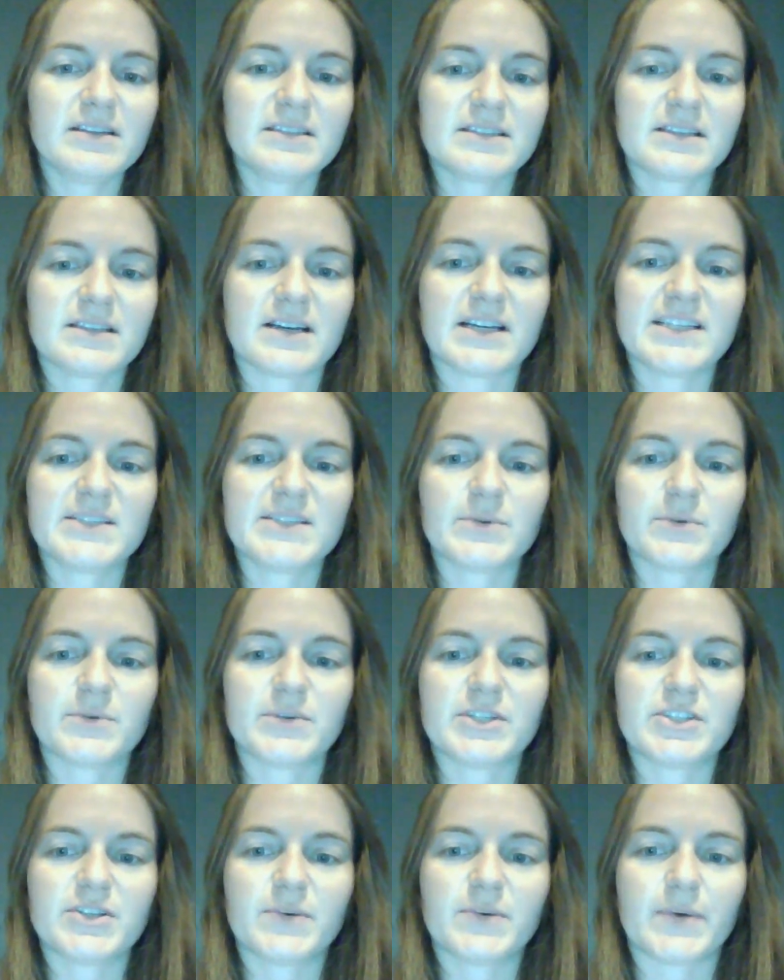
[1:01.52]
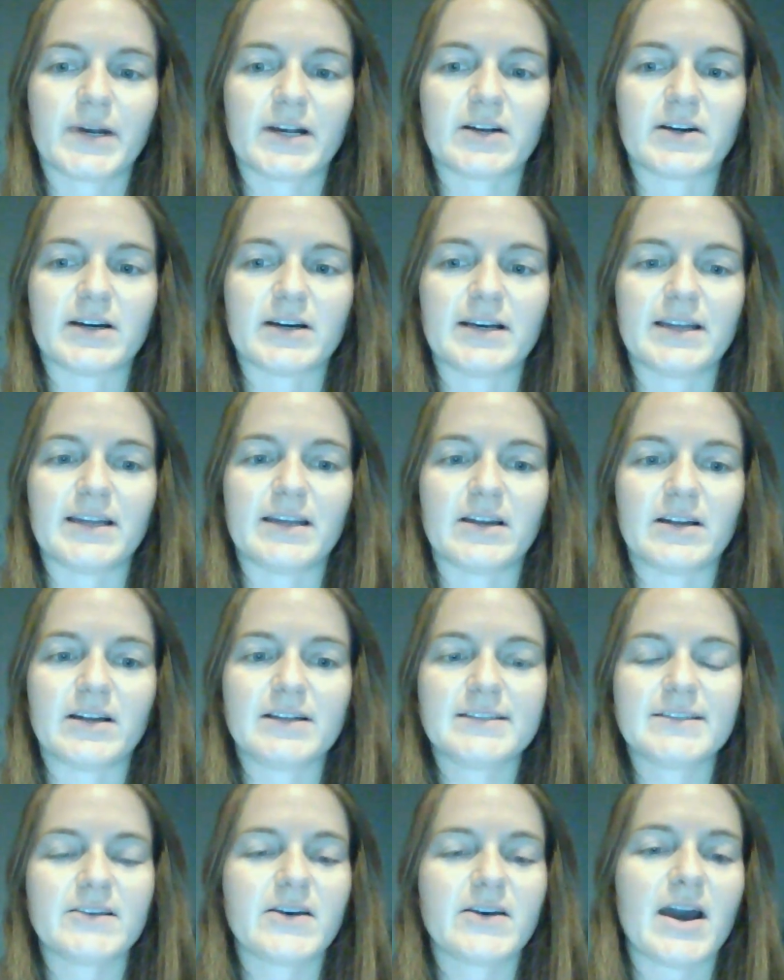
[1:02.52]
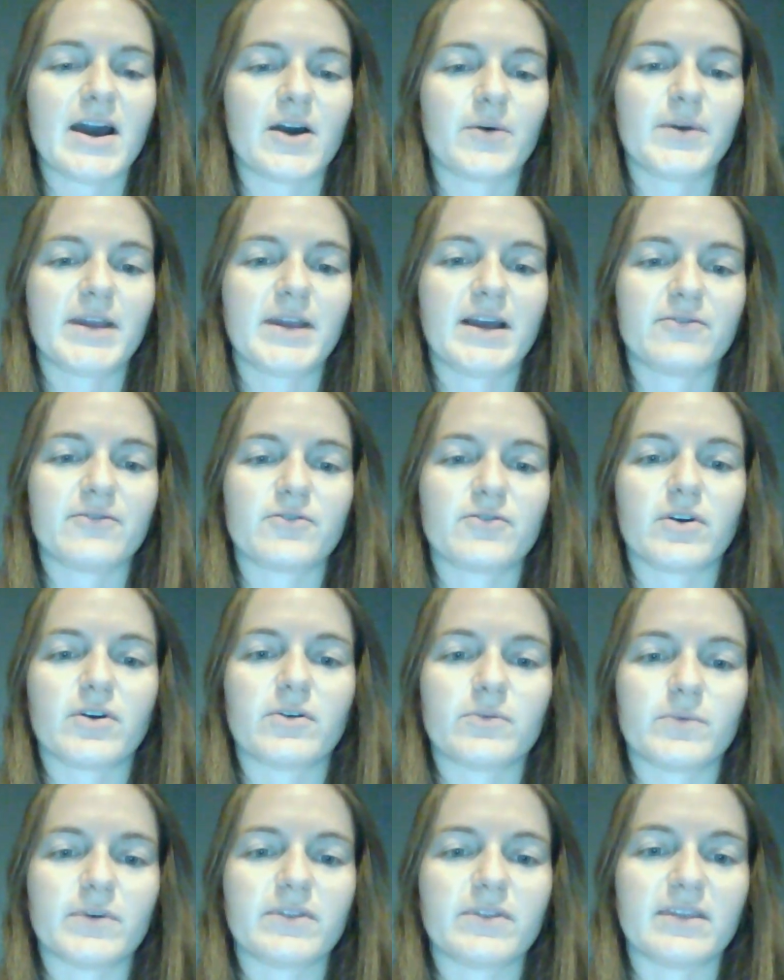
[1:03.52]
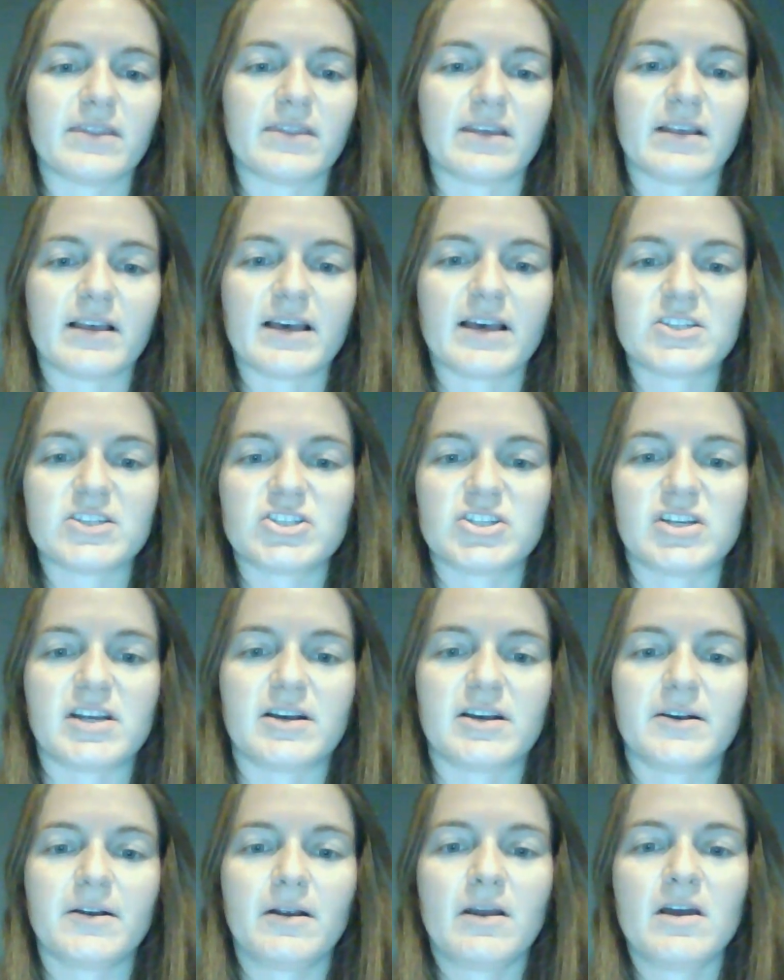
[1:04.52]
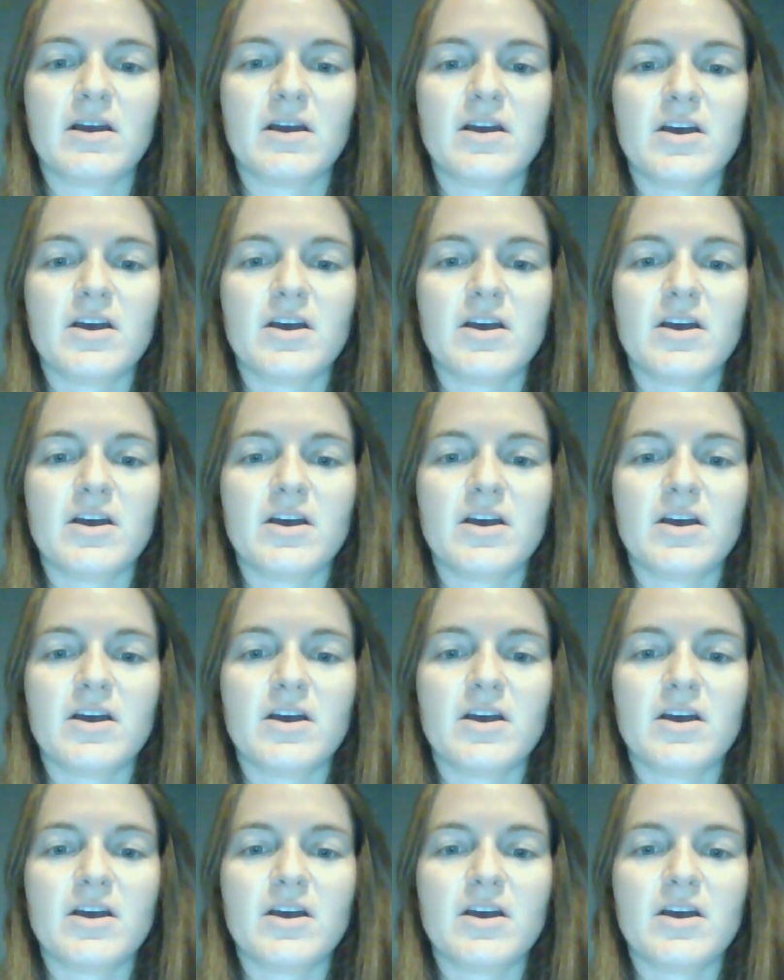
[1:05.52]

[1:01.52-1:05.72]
discuss what we should work on and also how we have grown within the last year.